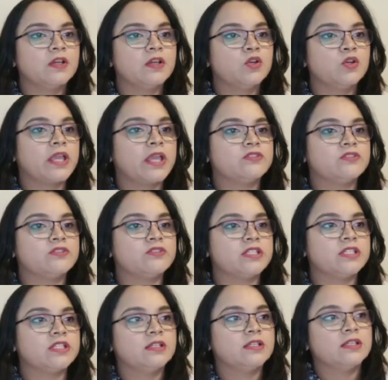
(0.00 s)
Rook
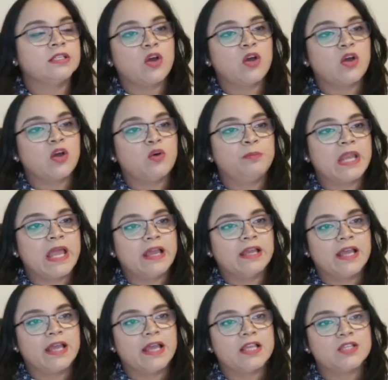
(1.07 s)
a3. Now
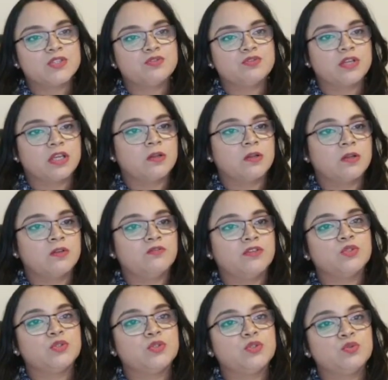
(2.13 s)
black has to reckon
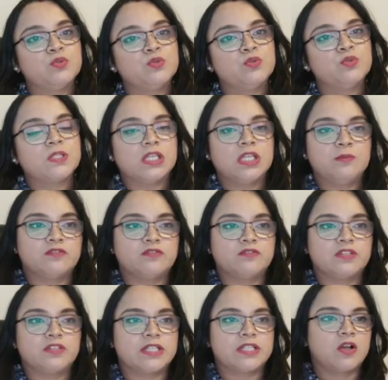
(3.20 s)
with two schemes
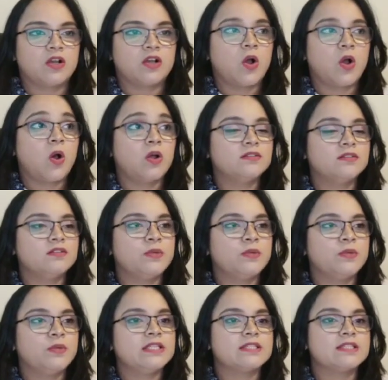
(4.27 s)
of attack. On the
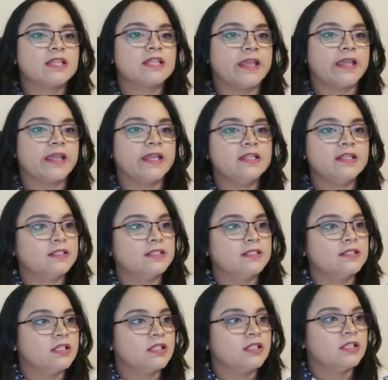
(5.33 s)
queen side,
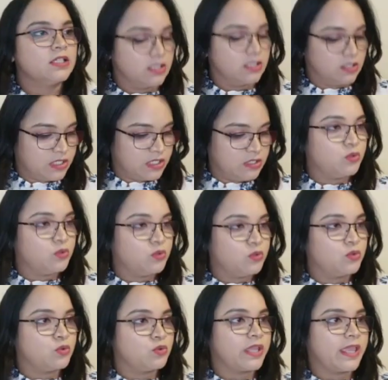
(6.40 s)
with
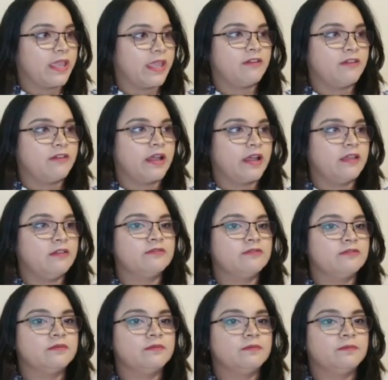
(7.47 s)
rook a5,
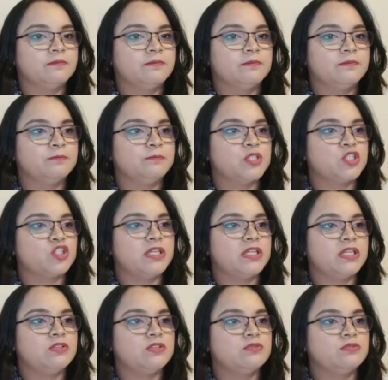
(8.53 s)
bishop
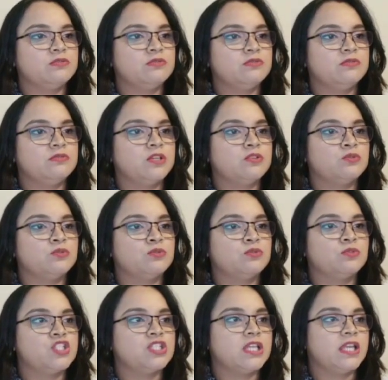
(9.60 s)
e2 and rook
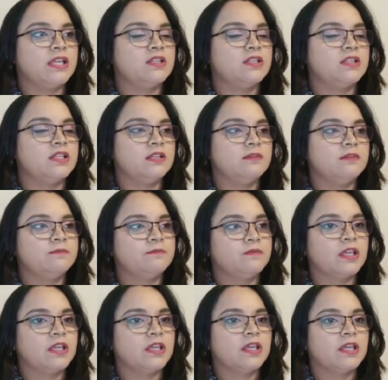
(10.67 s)
ga3,
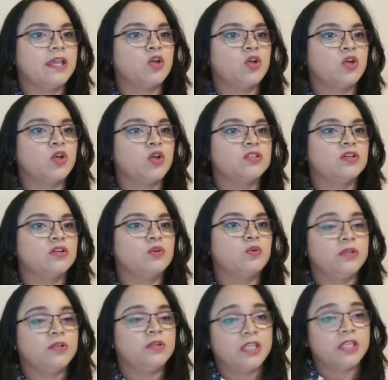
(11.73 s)
and on the
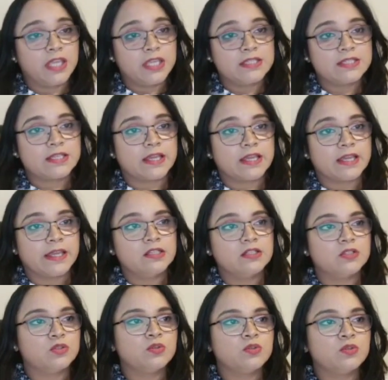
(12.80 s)
king side,
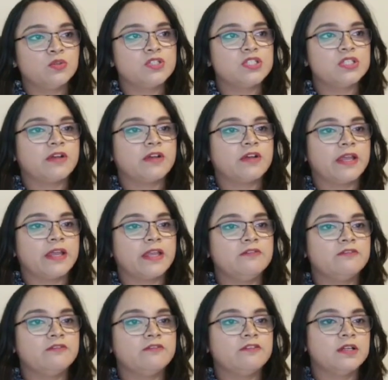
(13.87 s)
rook g5,